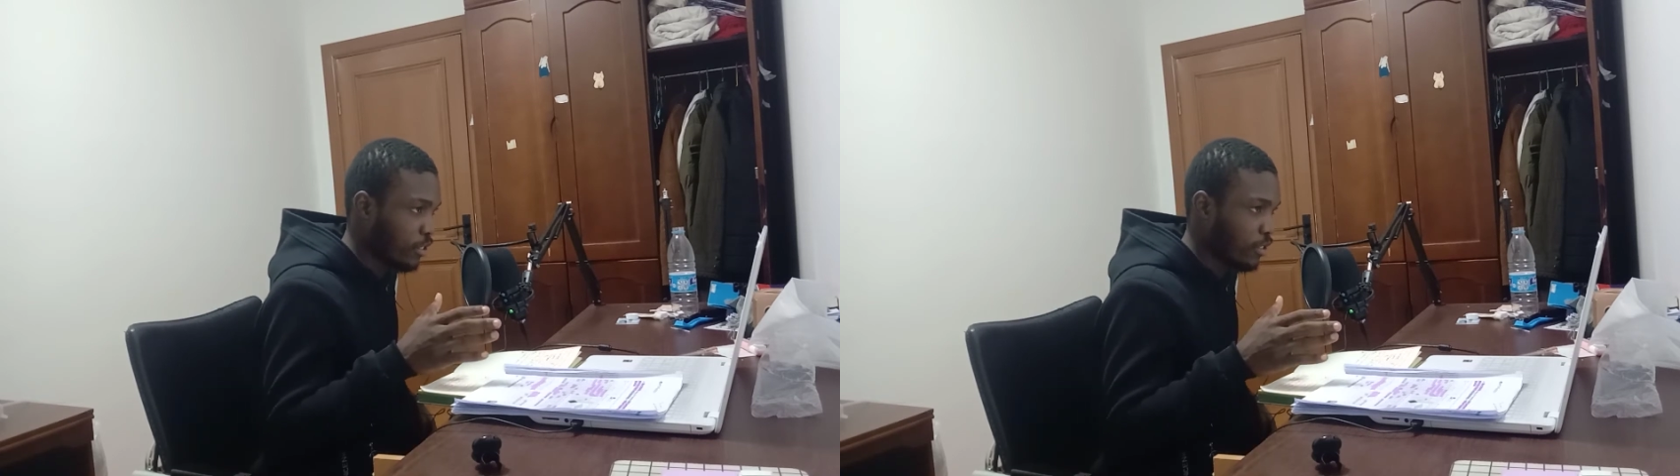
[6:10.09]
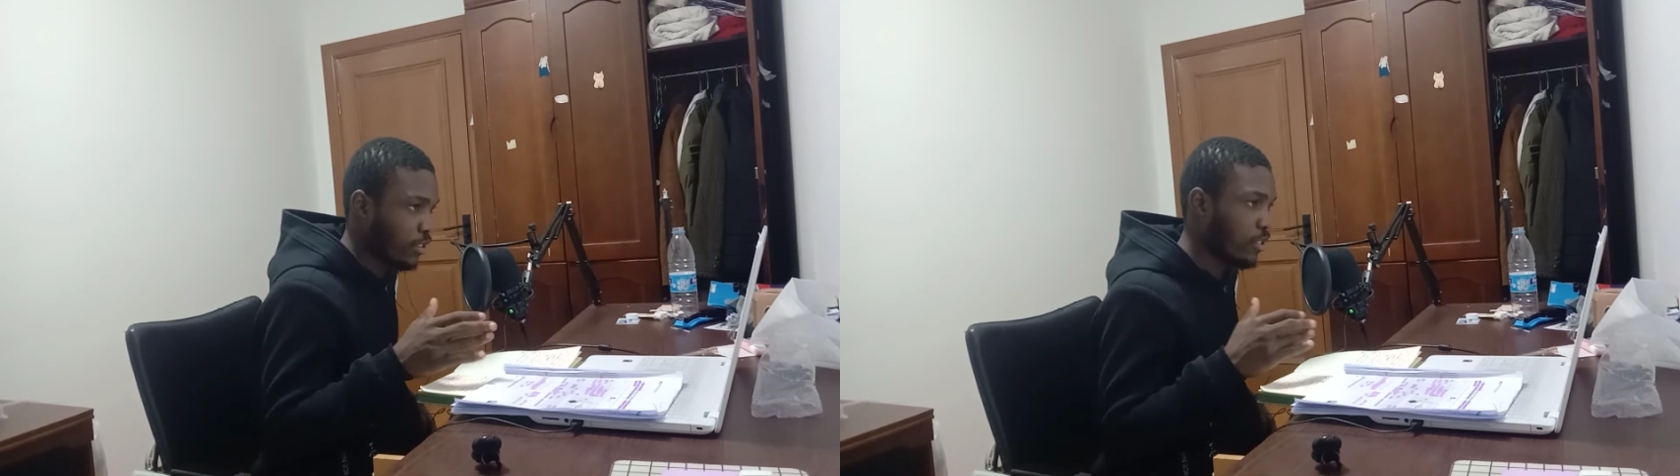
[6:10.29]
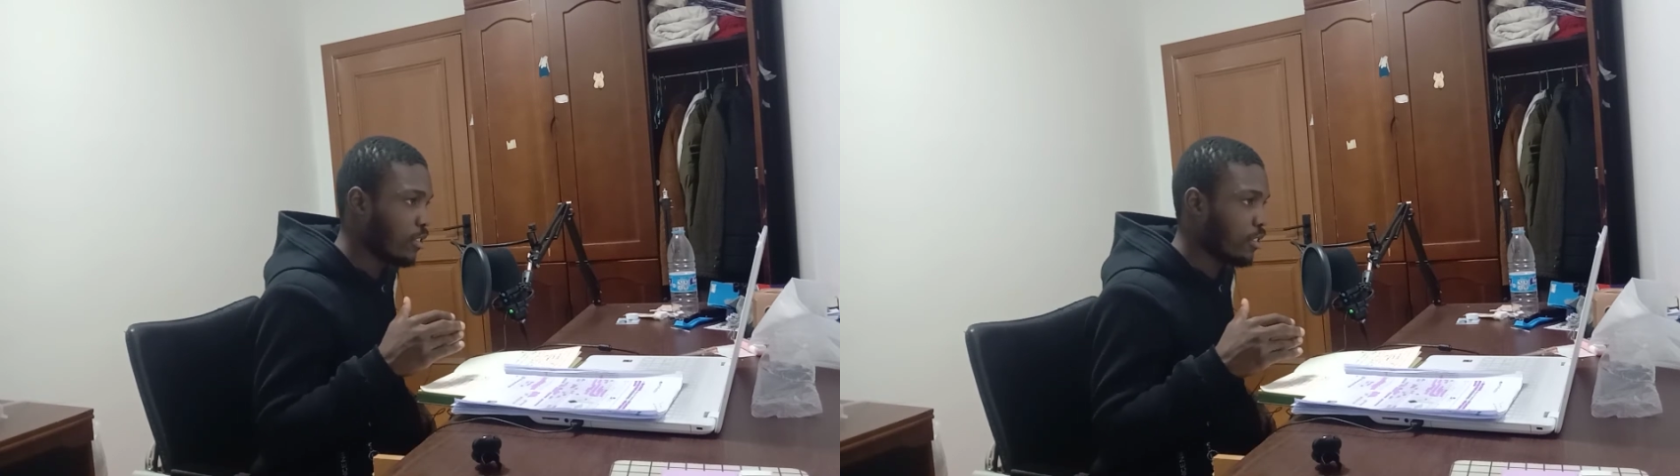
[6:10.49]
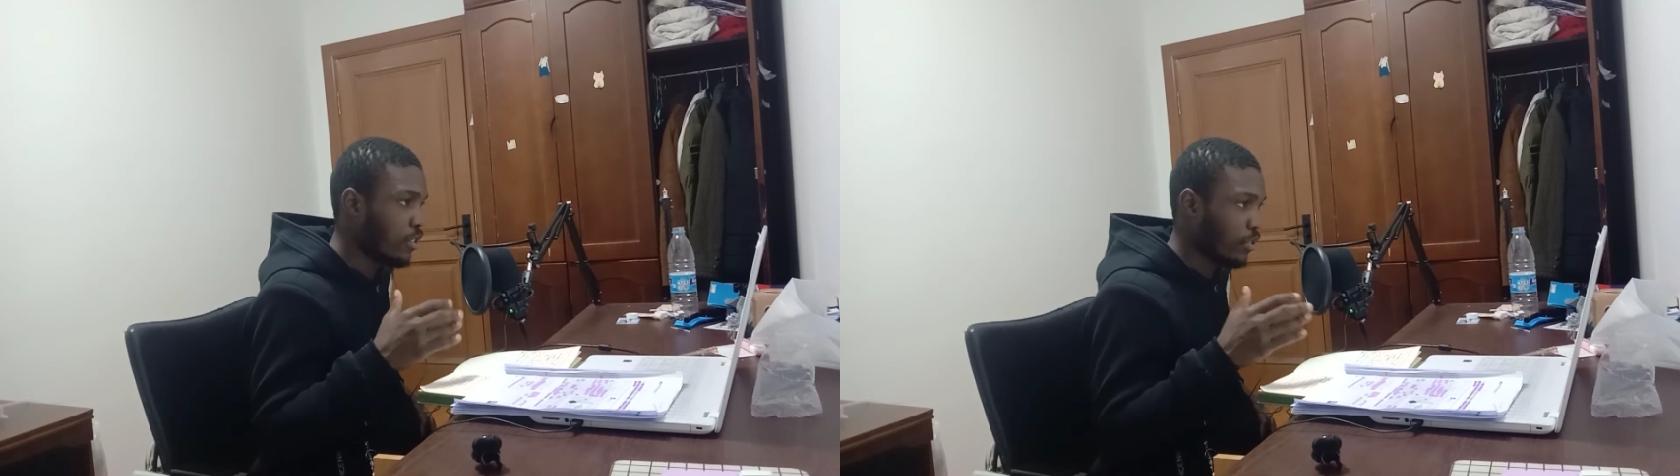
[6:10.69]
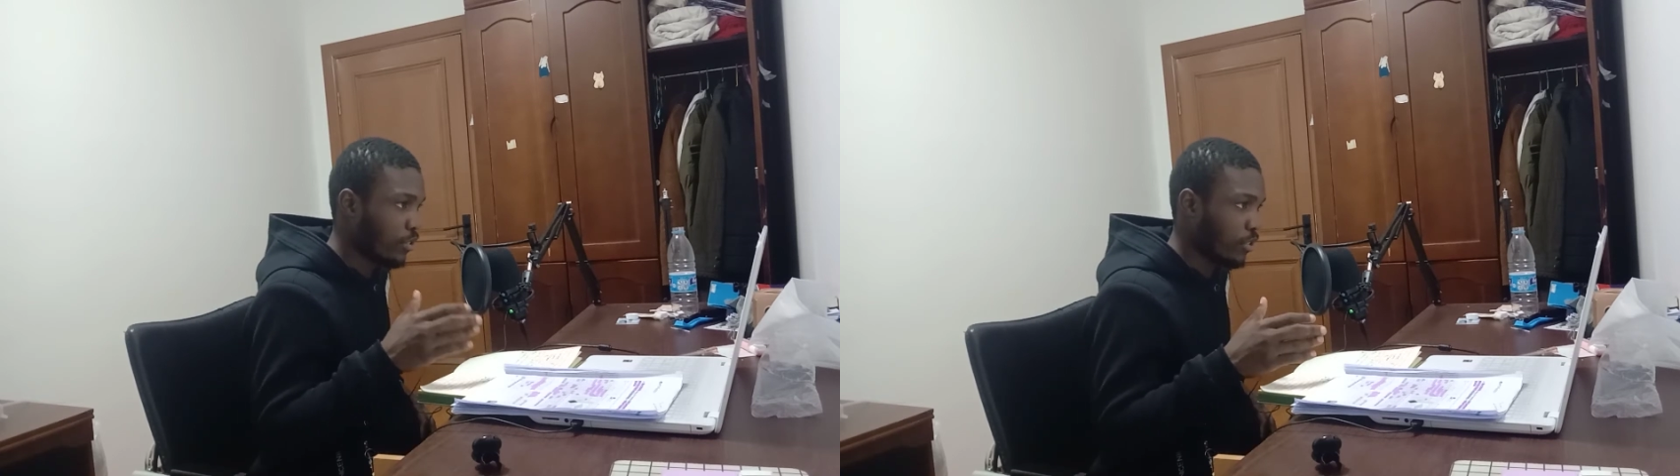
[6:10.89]
content is the
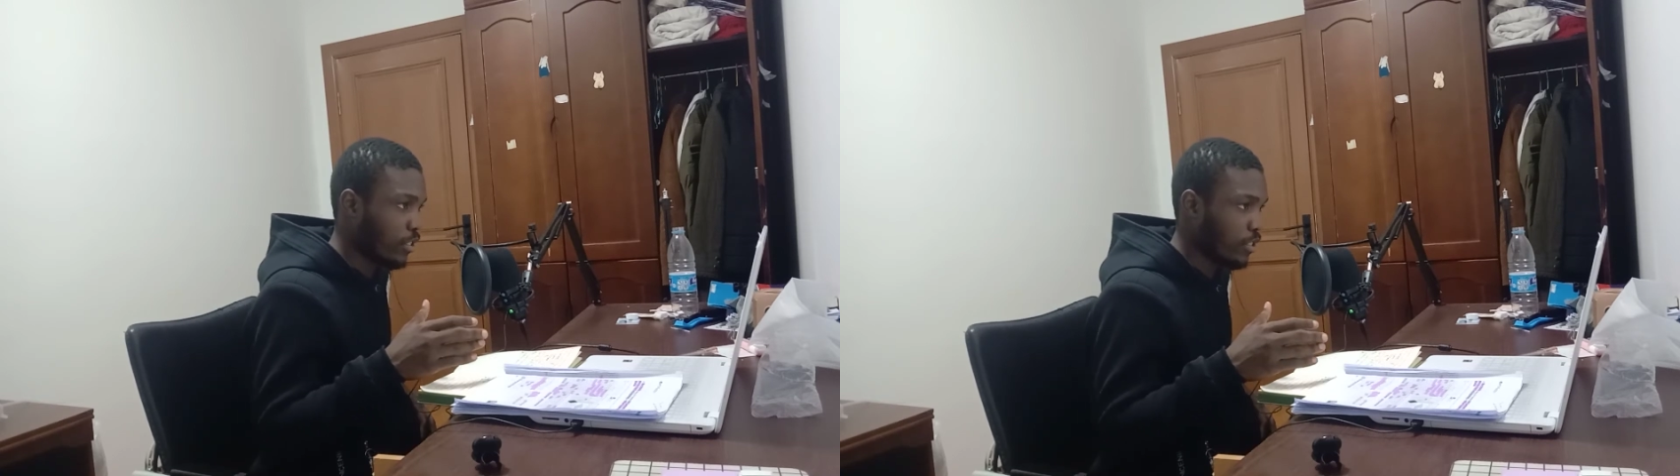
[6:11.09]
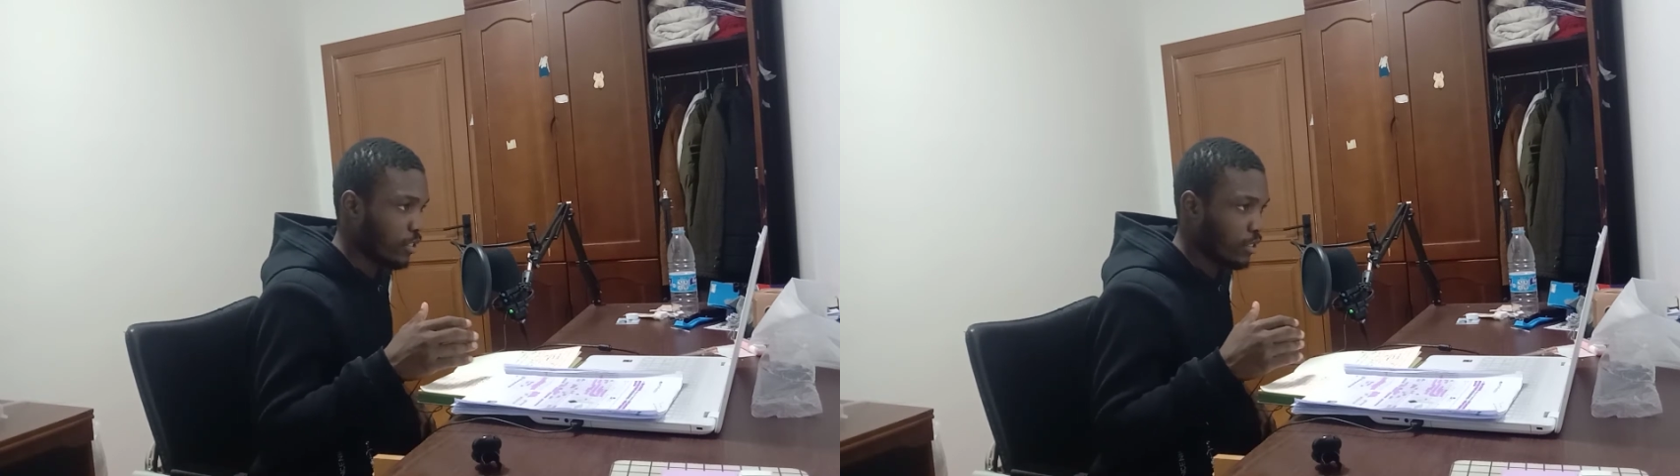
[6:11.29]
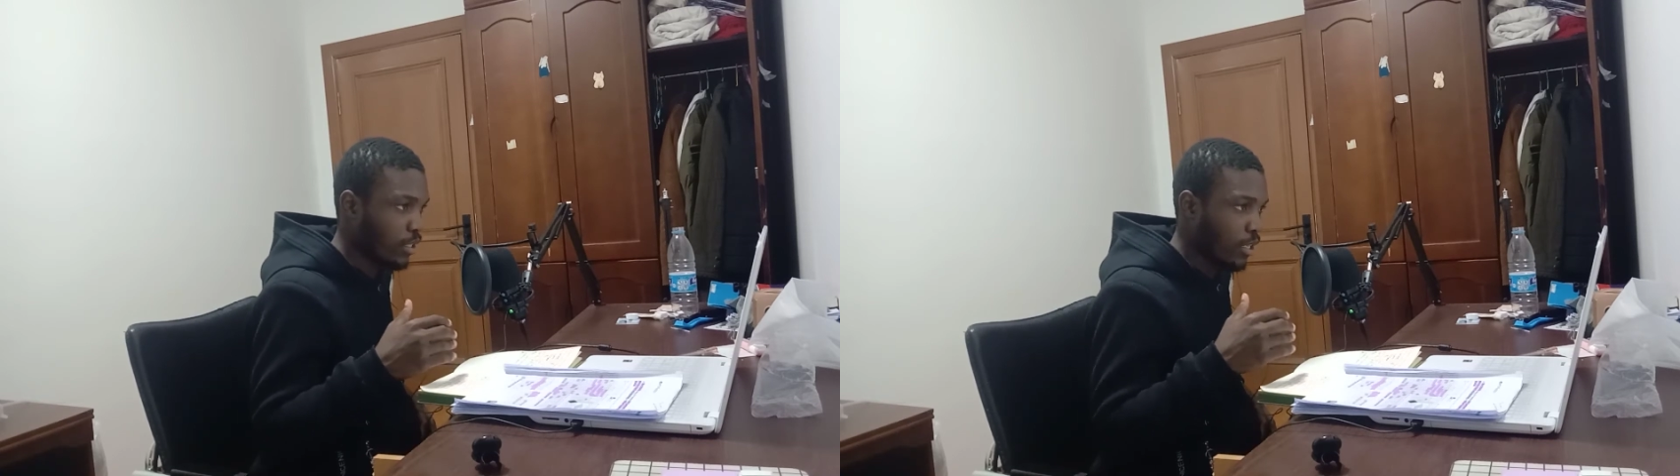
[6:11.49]
introduction.